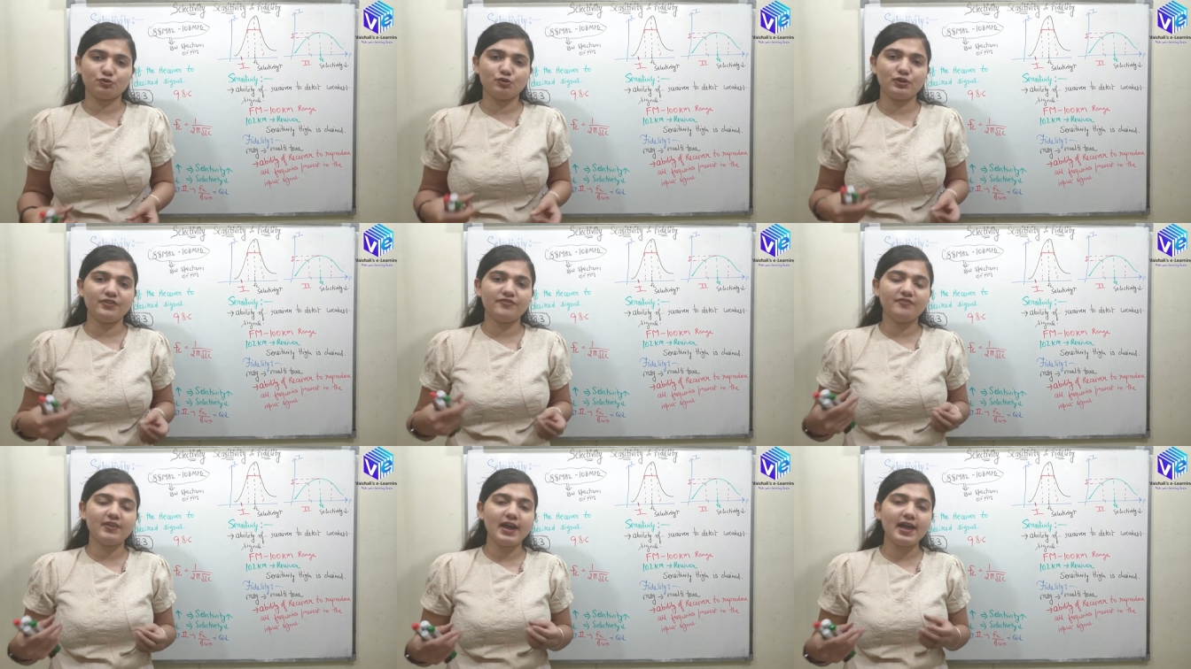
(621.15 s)
So
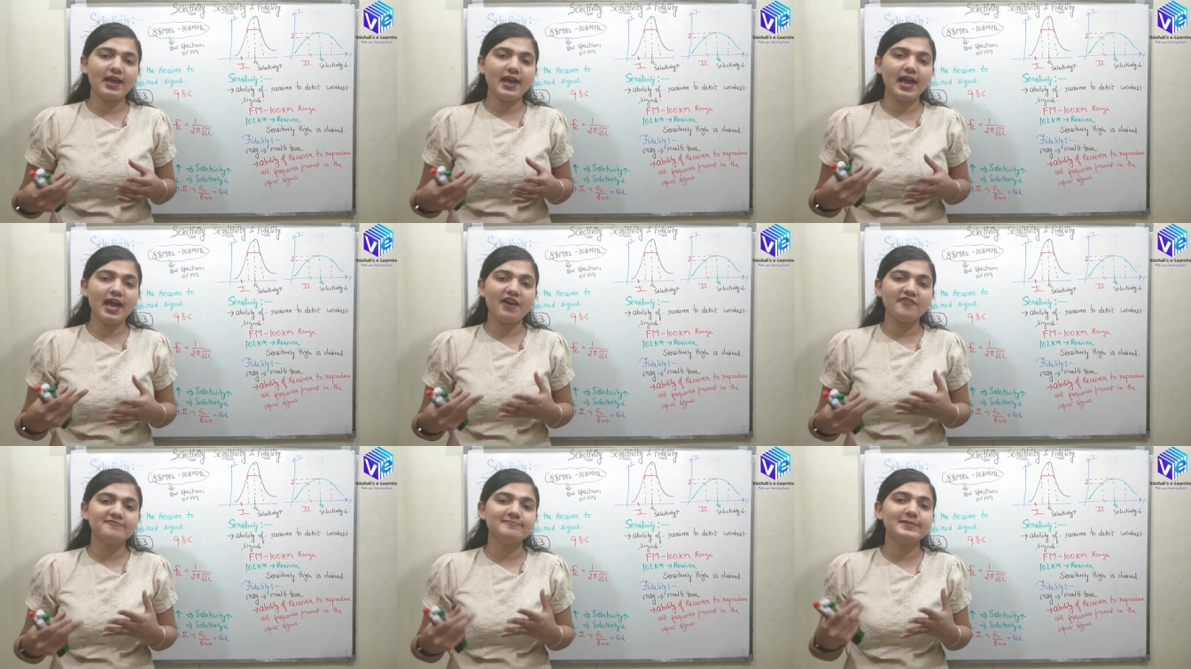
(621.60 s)
if I
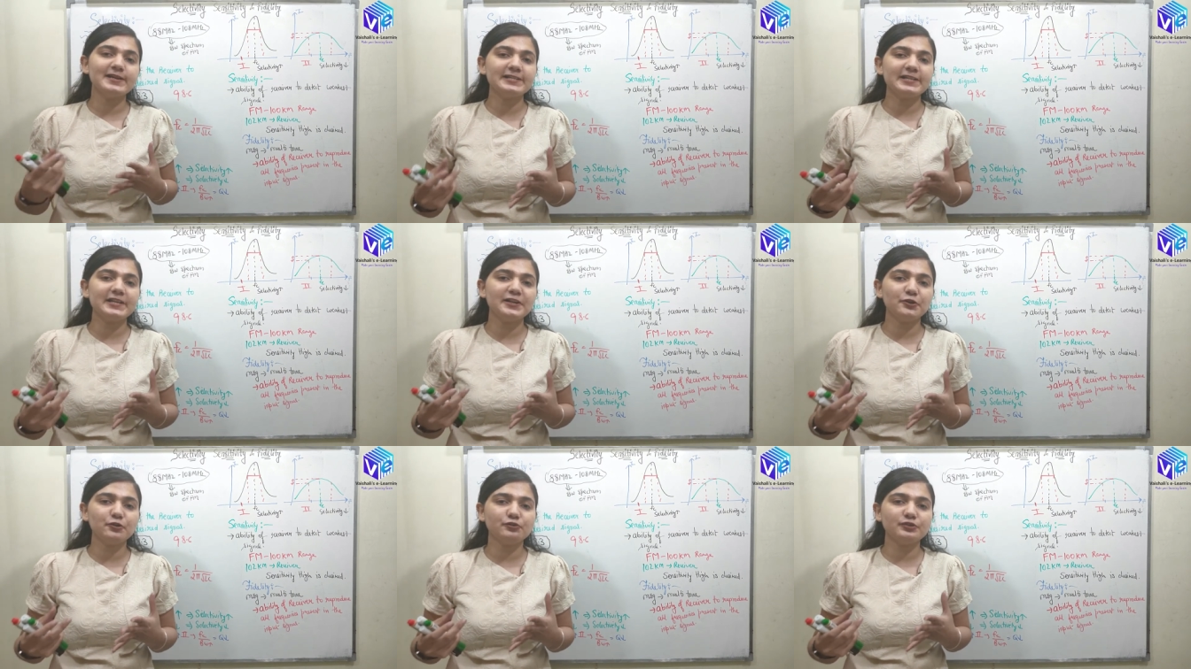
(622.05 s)
have
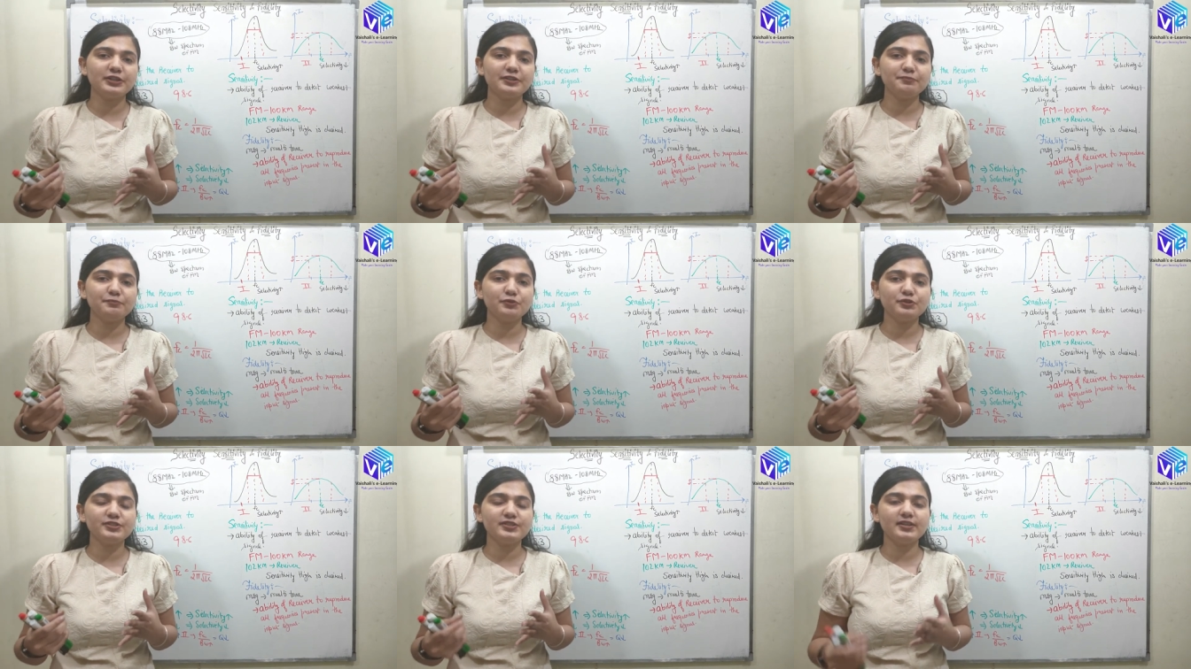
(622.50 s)
multi-tone
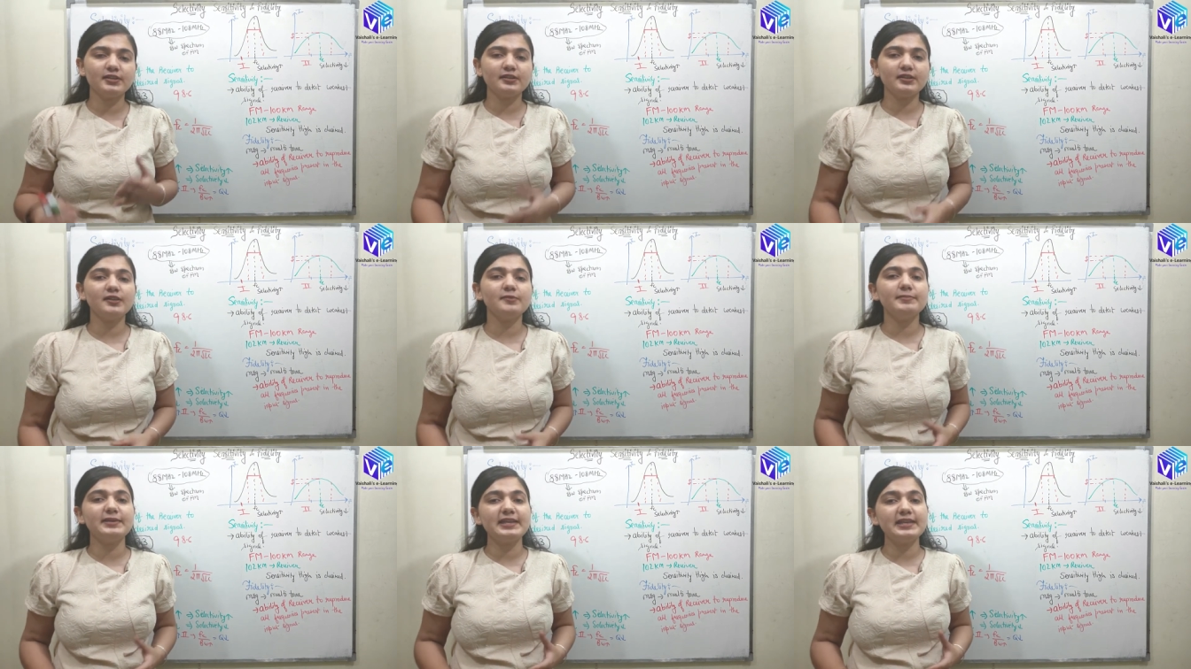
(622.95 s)
input
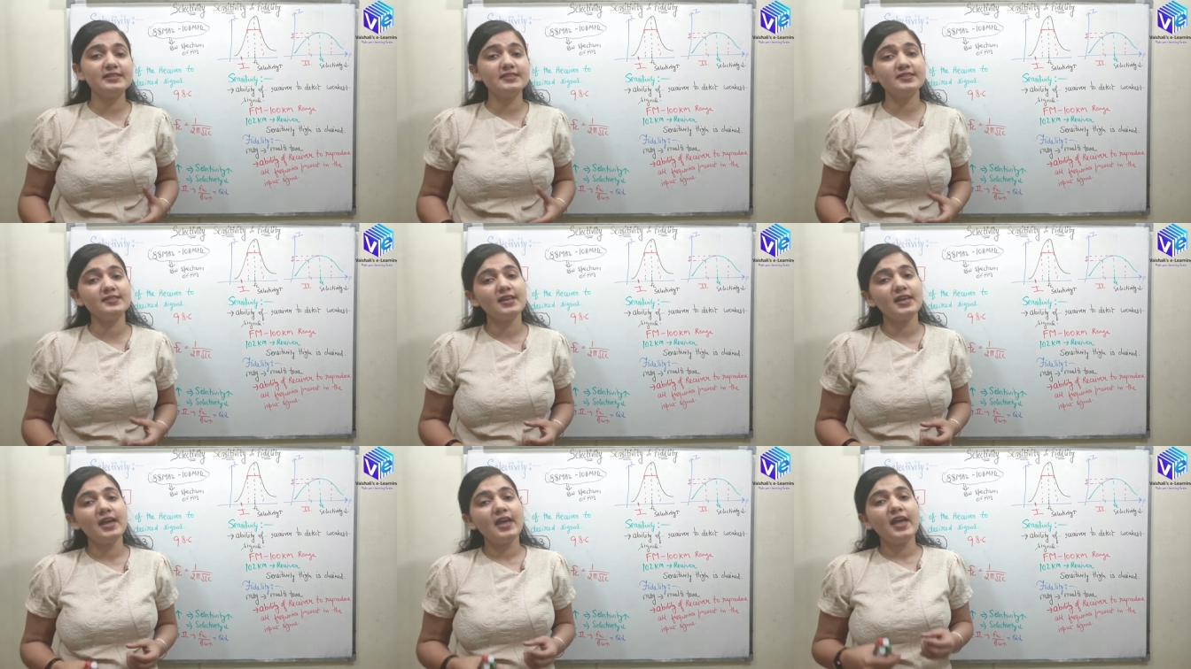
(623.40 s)
signal means